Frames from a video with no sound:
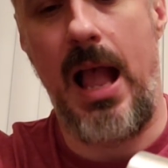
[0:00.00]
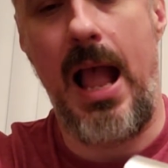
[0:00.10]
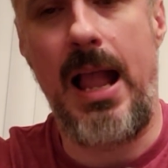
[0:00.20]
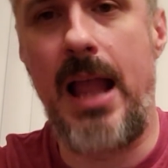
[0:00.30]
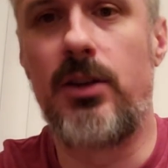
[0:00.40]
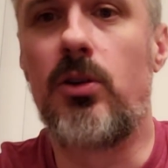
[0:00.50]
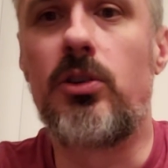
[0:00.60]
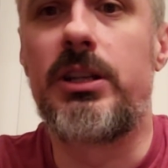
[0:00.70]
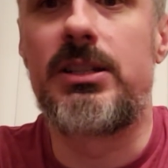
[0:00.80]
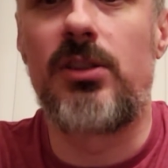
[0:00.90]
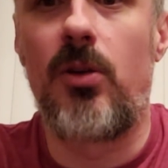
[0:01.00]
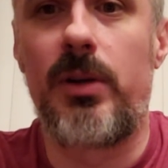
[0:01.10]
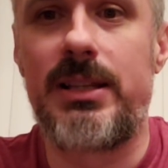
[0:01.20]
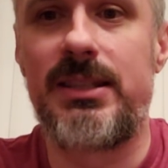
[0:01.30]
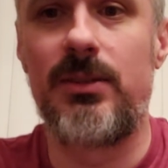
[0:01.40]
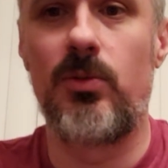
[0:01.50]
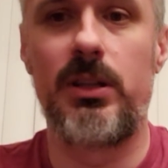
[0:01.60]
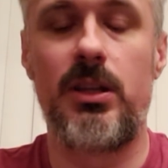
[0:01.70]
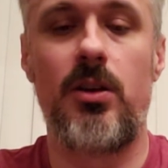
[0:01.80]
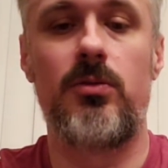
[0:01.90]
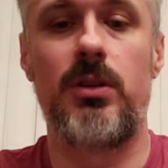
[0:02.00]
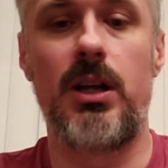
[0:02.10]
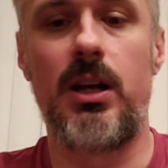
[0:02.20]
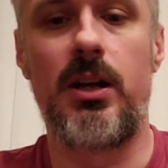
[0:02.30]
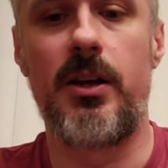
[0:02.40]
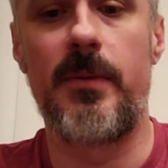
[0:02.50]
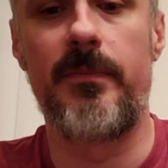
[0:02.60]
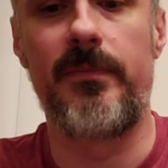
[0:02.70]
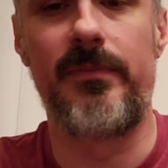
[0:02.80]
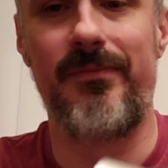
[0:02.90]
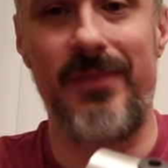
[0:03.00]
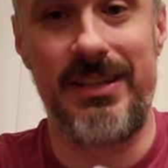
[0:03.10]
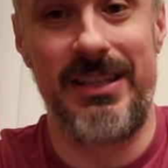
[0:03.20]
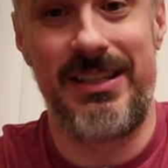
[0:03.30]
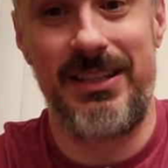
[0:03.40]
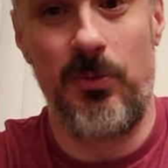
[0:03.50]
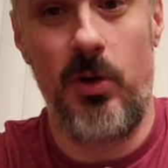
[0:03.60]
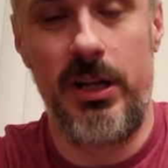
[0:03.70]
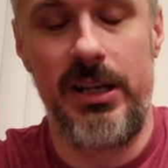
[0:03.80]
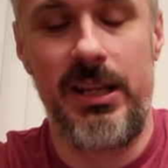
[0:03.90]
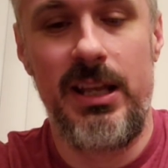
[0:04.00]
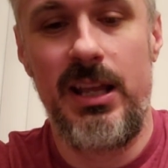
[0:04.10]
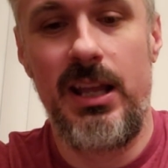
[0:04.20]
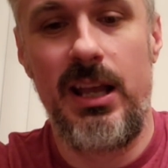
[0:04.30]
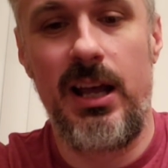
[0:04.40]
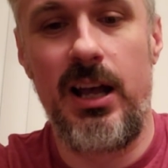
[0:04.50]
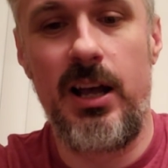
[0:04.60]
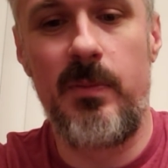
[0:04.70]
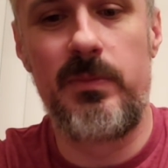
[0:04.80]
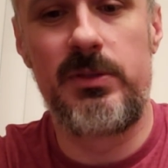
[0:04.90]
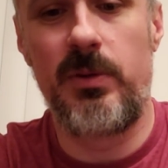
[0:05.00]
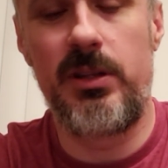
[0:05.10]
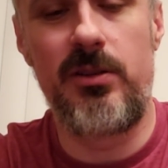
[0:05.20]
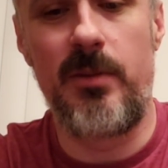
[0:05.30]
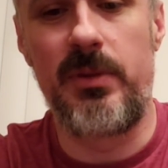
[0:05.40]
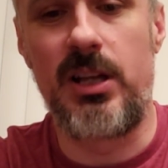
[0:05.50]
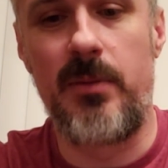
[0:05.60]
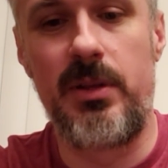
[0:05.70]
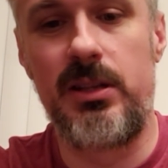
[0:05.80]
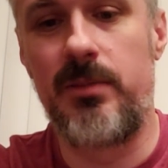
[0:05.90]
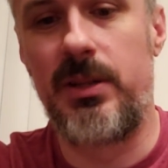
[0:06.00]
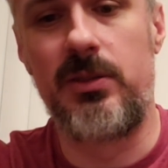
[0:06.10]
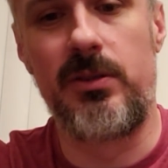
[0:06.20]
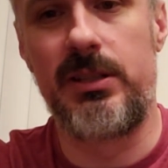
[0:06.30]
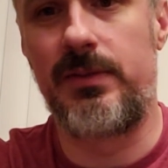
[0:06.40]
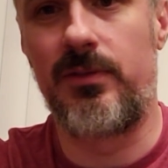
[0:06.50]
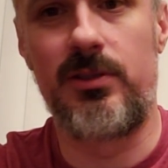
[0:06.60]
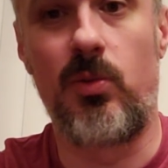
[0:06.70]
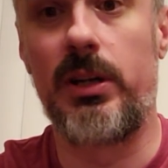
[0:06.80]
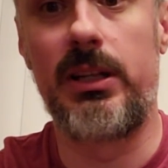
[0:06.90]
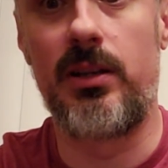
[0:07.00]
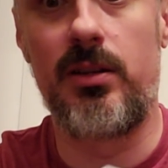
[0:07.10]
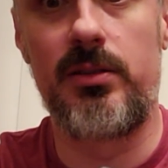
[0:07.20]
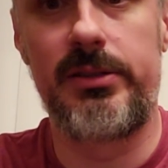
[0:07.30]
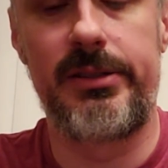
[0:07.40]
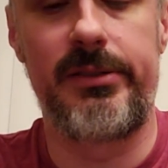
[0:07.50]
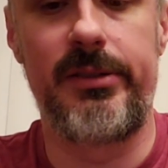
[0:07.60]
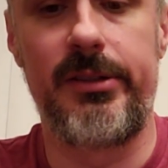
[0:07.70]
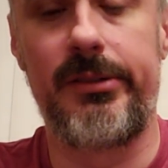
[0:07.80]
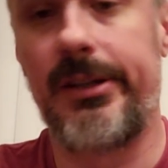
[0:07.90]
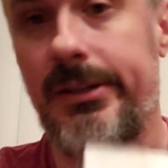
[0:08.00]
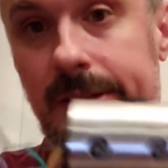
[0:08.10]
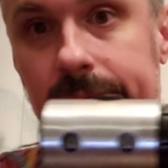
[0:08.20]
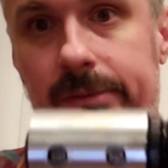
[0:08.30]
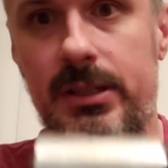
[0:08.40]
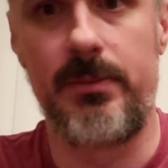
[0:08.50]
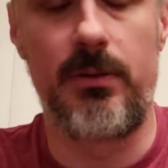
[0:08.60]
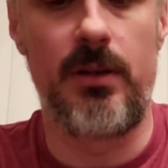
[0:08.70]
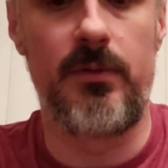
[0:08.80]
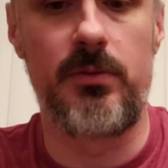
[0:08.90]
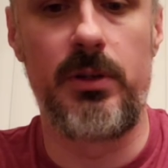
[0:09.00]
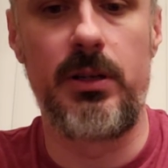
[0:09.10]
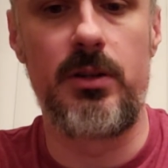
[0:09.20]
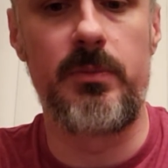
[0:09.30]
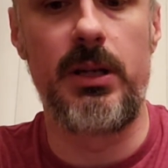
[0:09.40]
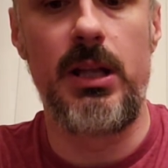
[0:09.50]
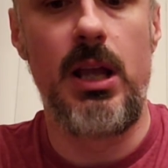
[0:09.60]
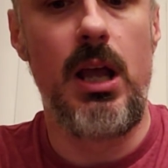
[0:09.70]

I know a good install when I see one, though. This isn't one. So whether you're up and coming, you've been doing this for 20 years, not that these have been around for 20 years, but